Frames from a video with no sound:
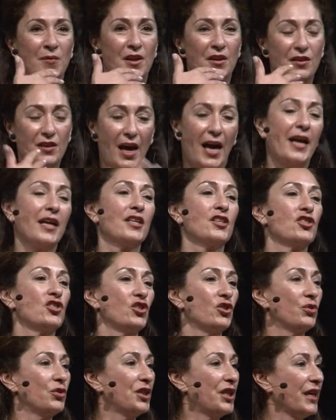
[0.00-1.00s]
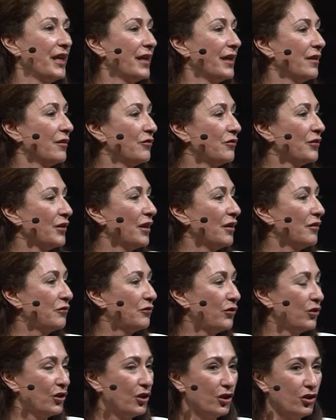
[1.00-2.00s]
thanks you give
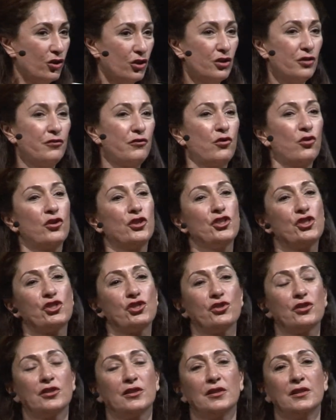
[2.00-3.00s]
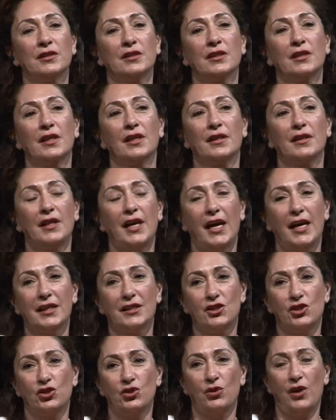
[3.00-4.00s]
for the good fortune
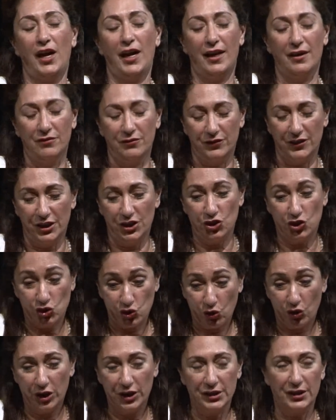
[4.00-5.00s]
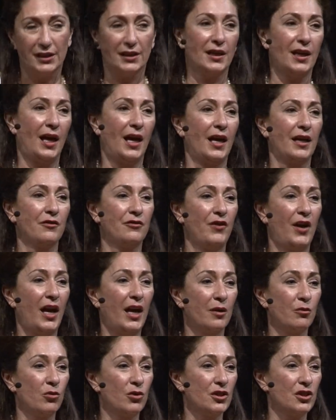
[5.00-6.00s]
that you have enjoyed in life. I
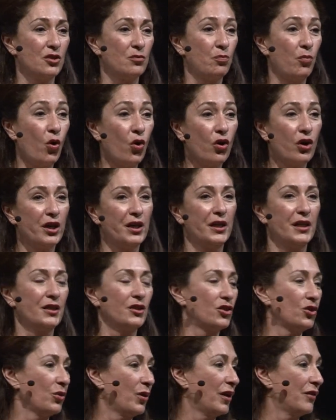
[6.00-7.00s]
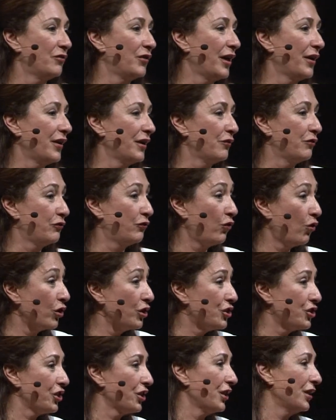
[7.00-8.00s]
was born into a very
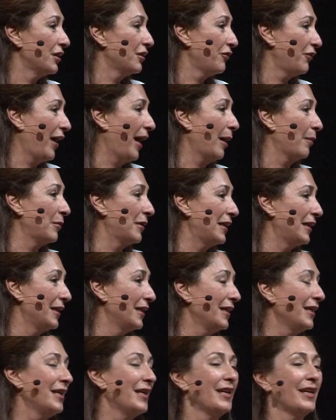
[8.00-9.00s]
fortunate family